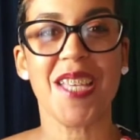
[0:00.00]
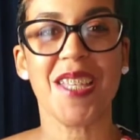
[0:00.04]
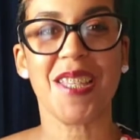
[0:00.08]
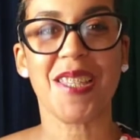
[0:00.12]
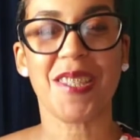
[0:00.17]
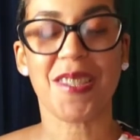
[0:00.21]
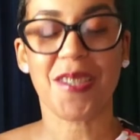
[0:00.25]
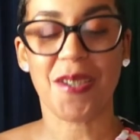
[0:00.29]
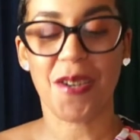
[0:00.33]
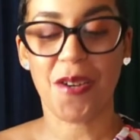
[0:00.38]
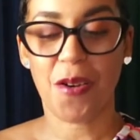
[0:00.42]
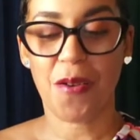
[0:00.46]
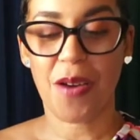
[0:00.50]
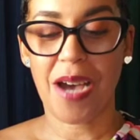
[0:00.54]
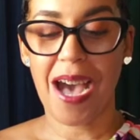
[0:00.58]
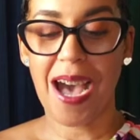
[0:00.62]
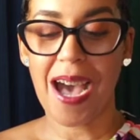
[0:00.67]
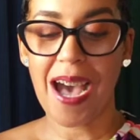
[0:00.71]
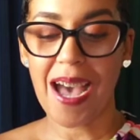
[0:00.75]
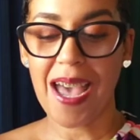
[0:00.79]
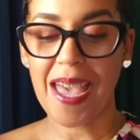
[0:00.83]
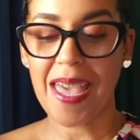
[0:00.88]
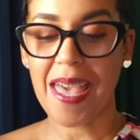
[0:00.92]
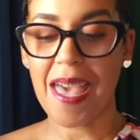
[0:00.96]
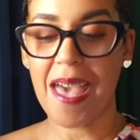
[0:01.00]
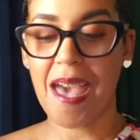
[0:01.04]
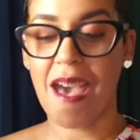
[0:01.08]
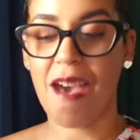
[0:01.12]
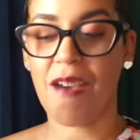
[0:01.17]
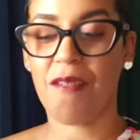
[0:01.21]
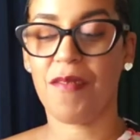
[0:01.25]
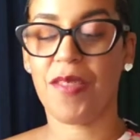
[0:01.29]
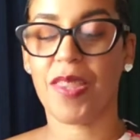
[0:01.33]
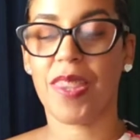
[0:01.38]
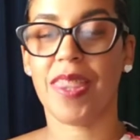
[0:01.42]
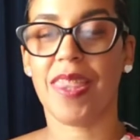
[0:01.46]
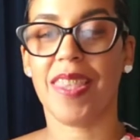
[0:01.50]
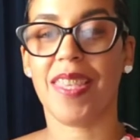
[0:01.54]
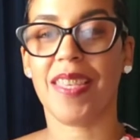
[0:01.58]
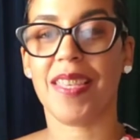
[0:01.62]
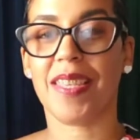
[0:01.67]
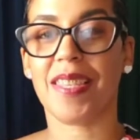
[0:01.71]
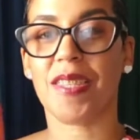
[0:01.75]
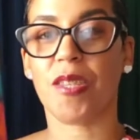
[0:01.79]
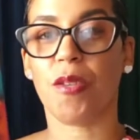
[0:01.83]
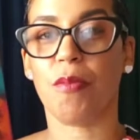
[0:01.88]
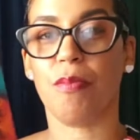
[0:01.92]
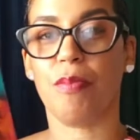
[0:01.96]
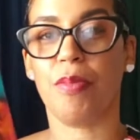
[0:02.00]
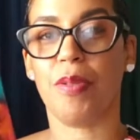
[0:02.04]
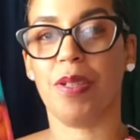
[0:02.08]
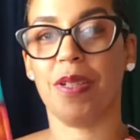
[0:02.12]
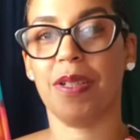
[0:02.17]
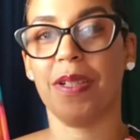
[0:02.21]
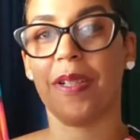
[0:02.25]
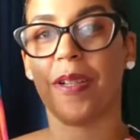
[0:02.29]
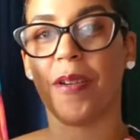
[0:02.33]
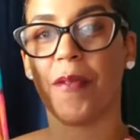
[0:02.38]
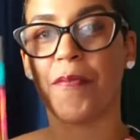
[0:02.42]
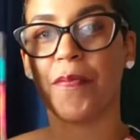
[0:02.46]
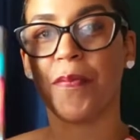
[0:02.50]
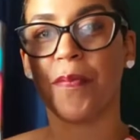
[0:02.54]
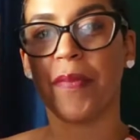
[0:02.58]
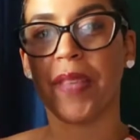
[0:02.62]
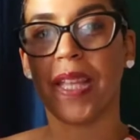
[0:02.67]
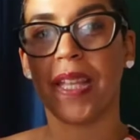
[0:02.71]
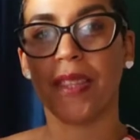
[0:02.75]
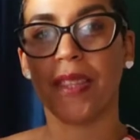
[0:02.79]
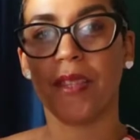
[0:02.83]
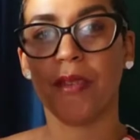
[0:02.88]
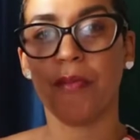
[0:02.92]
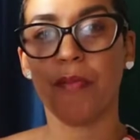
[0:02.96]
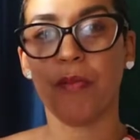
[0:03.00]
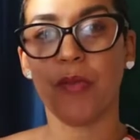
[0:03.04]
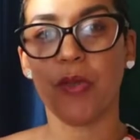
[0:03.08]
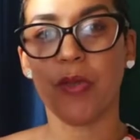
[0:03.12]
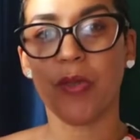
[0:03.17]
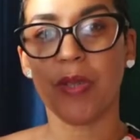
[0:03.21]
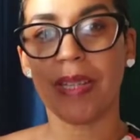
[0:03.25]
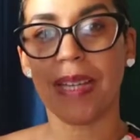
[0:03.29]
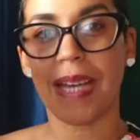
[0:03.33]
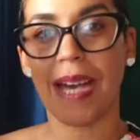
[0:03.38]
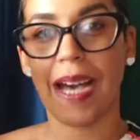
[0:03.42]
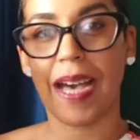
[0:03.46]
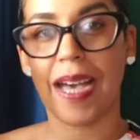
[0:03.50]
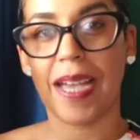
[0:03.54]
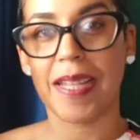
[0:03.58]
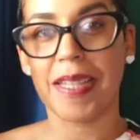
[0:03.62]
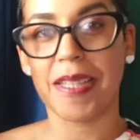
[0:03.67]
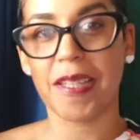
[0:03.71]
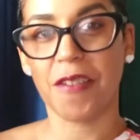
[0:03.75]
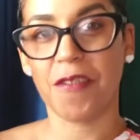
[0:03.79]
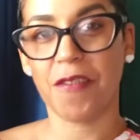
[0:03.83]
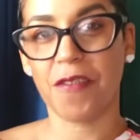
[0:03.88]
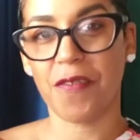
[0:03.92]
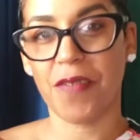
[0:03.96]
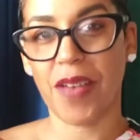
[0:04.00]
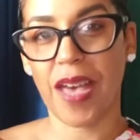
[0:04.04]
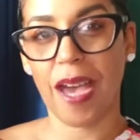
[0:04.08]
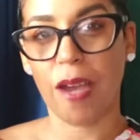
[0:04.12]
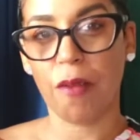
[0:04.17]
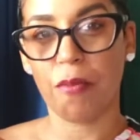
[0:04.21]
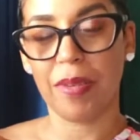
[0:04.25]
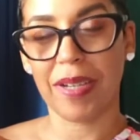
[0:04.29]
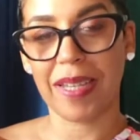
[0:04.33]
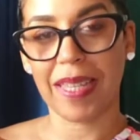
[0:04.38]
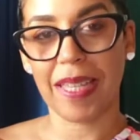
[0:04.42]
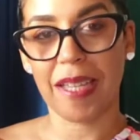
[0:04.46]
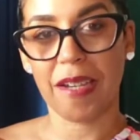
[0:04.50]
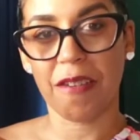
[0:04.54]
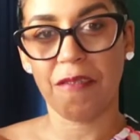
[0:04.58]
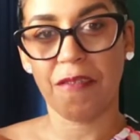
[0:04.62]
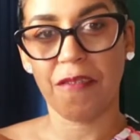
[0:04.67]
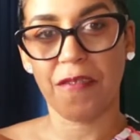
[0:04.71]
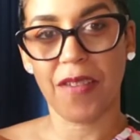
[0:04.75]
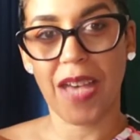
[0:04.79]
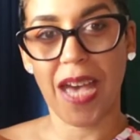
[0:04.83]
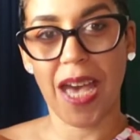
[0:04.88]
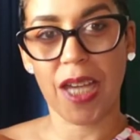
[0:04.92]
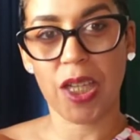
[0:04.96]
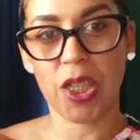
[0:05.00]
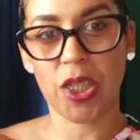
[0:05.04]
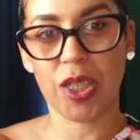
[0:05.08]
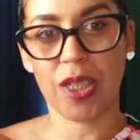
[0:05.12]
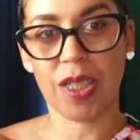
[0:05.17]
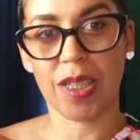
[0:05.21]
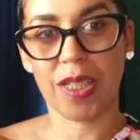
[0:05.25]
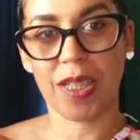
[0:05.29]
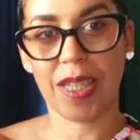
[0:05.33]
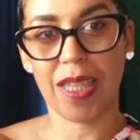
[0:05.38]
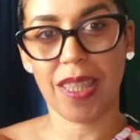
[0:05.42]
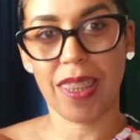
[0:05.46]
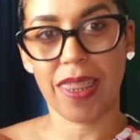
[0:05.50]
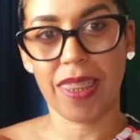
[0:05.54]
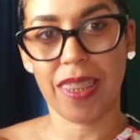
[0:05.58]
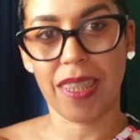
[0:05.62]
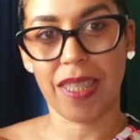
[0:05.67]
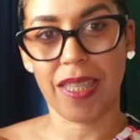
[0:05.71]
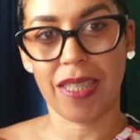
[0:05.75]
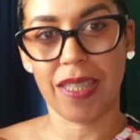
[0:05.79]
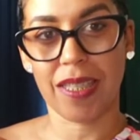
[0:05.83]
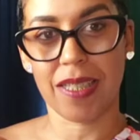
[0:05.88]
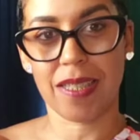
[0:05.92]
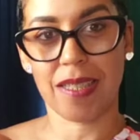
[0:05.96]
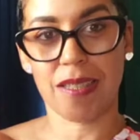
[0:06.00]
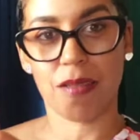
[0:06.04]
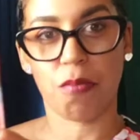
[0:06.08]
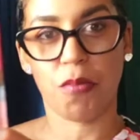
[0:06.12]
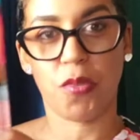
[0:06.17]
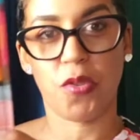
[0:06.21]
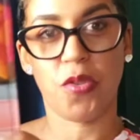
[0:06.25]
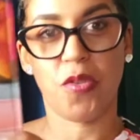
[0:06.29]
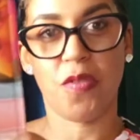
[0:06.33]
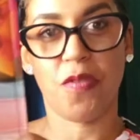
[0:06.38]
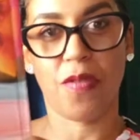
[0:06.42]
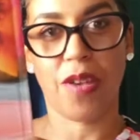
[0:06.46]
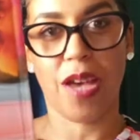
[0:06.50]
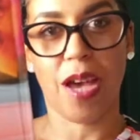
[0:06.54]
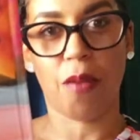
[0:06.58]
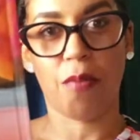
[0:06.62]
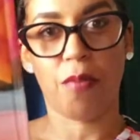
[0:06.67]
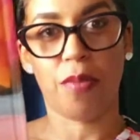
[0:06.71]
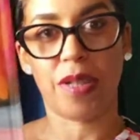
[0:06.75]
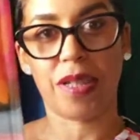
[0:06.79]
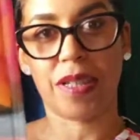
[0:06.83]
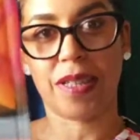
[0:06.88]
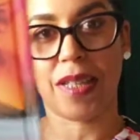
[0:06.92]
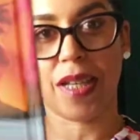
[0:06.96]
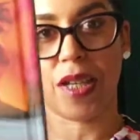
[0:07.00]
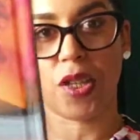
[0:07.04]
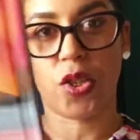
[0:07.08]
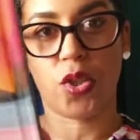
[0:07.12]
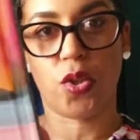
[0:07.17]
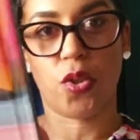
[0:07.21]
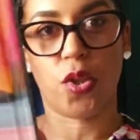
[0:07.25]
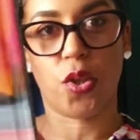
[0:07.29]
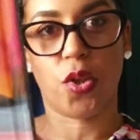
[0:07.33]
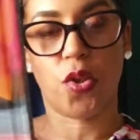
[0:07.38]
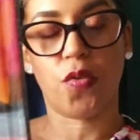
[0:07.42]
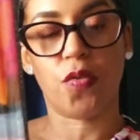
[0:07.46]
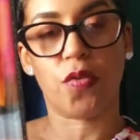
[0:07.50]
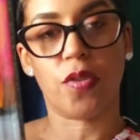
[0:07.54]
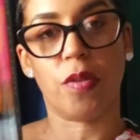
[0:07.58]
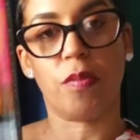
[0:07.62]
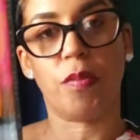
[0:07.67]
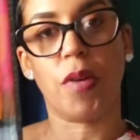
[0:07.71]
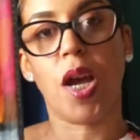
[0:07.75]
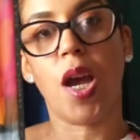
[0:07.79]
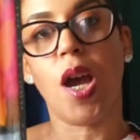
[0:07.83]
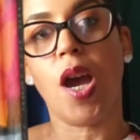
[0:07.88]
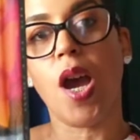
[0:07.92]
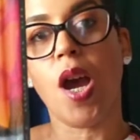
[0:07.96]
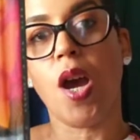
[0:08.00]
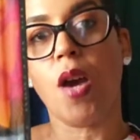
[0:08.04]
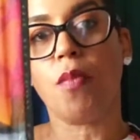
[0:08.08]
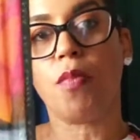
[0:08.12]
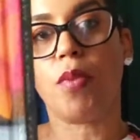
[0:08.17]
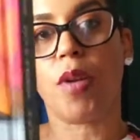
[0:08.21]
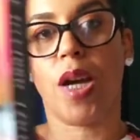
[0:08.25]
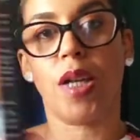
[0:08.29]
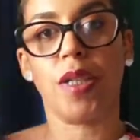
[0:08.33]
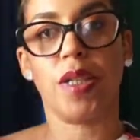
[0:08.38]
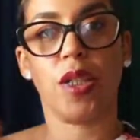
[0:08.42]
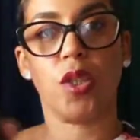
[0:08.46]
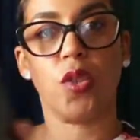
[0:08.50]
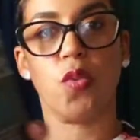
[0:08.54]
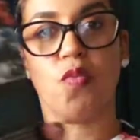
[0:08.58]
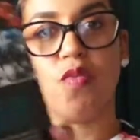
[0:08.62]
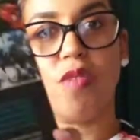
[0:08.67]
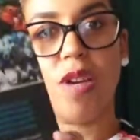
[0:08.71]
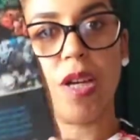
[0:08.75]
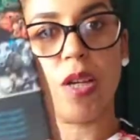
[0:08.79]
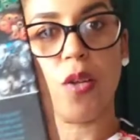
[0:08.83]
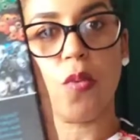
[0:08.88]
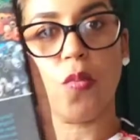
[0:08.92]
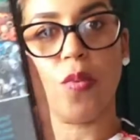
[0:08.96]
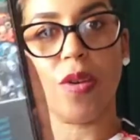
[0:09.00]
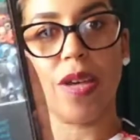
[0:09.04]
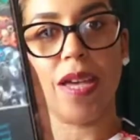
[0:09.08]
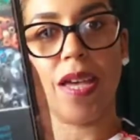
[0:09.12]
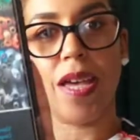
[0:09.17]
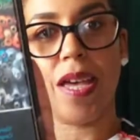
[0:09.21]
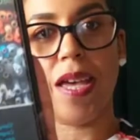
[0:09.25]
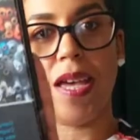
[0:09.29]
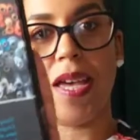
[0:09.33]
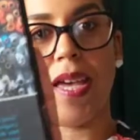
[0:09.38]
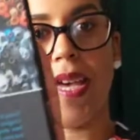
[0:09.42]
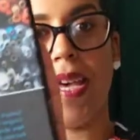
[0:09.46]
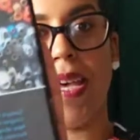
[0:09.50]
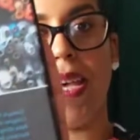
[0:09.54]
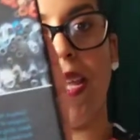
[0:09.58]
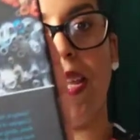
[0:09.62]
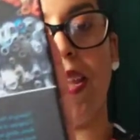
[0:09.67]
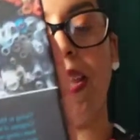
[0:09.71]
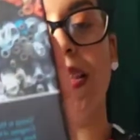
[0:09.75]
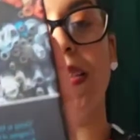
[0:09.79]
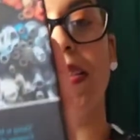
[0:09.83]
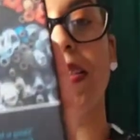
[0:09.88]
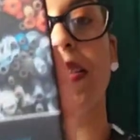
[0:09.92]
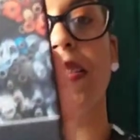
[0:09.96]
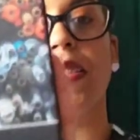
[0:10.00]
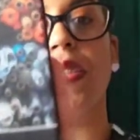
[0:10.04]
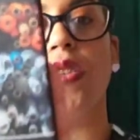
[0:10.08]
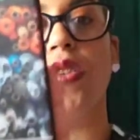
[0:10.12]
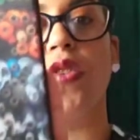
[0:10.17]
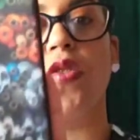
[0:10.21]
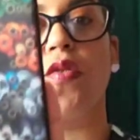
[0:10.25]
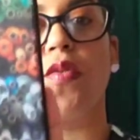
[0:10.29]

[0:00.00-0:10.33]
So I have this book, The Mood Guide to Fabric and Fashion. Look at this, Mood Fabrics, as you know, from Project Runway, and this is a